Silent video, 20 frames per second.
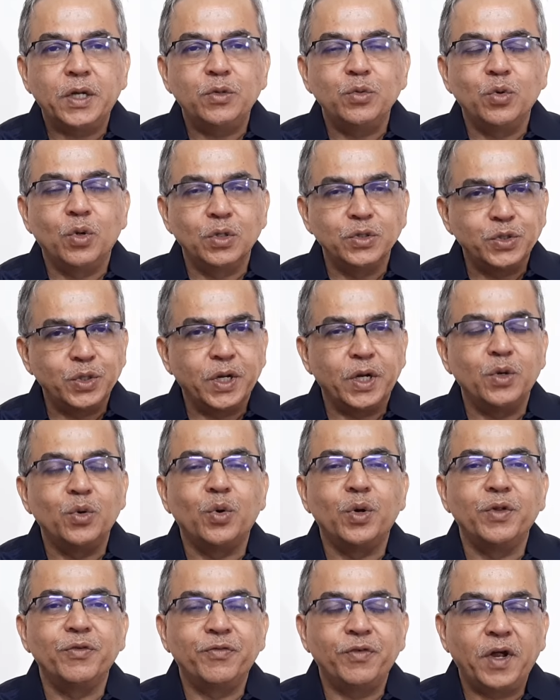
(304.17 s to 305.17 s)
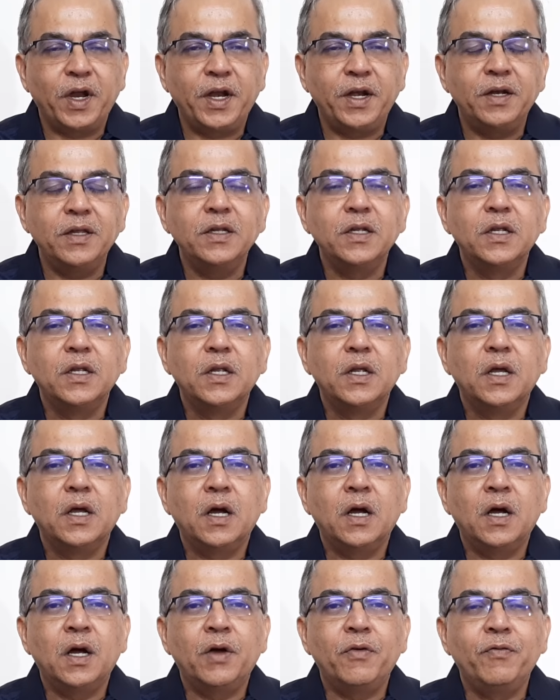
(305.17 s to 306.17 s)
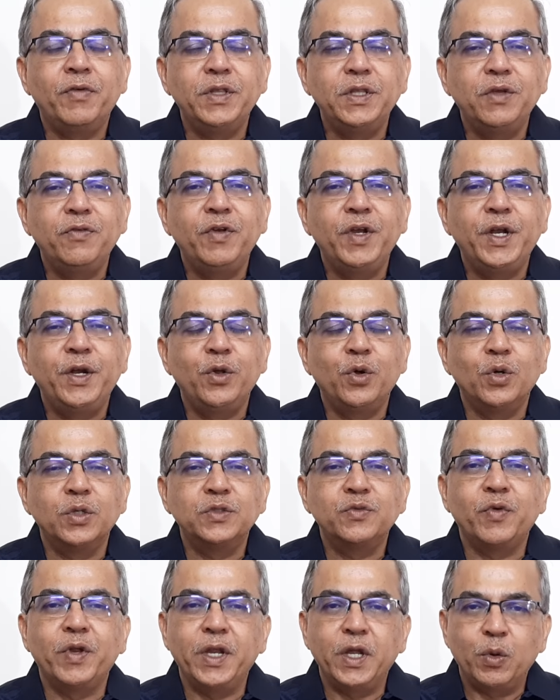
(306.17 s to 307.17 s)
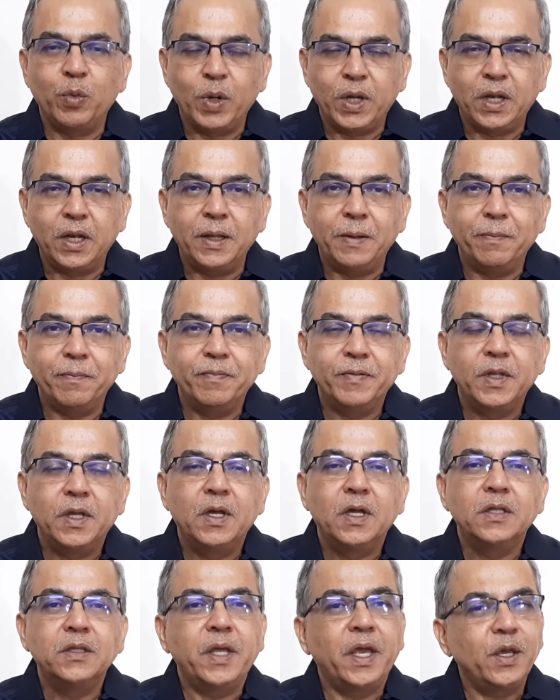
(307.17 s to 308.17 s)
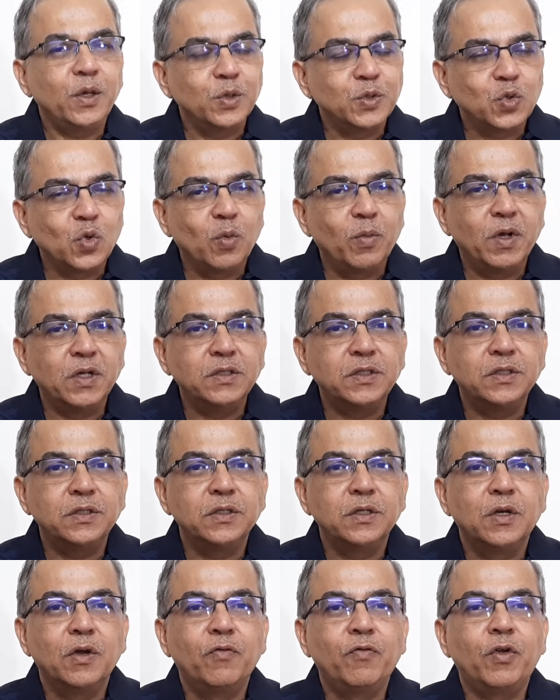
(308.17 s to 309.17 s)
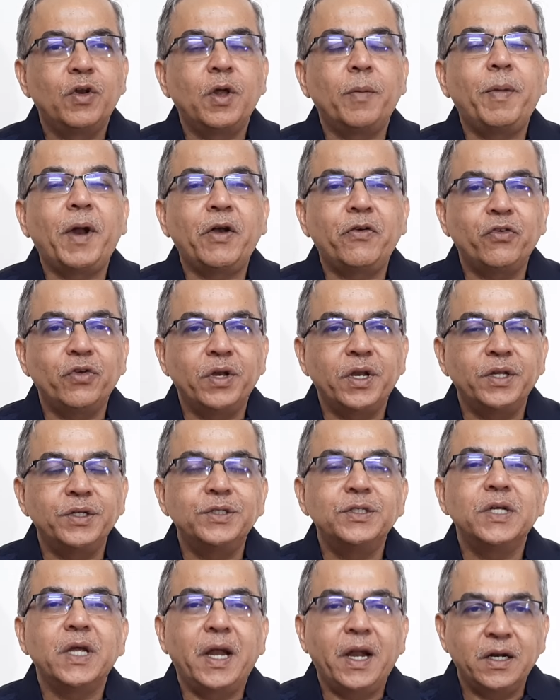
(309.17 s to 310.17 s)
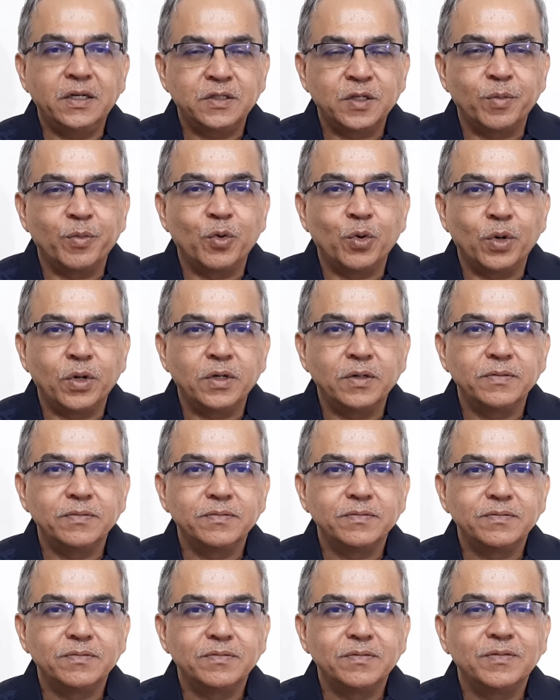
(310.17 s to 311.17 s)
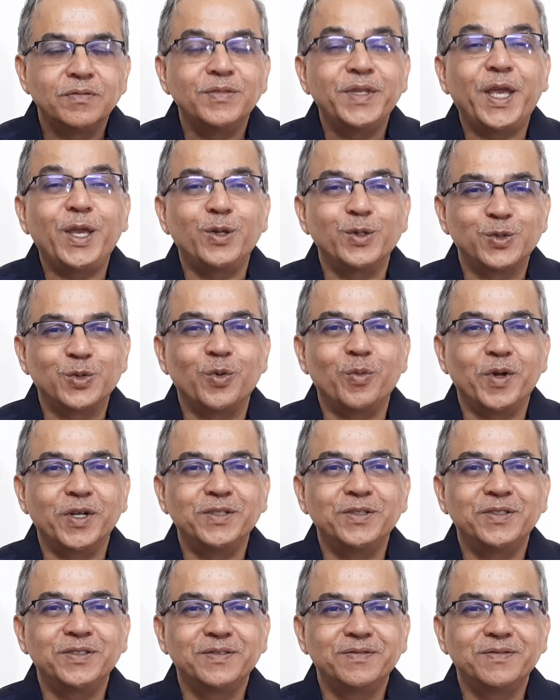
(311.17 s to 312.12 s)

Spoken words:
you also get notified with the videos very quickly. Thank you so much for your patronage and support. Thank you so much.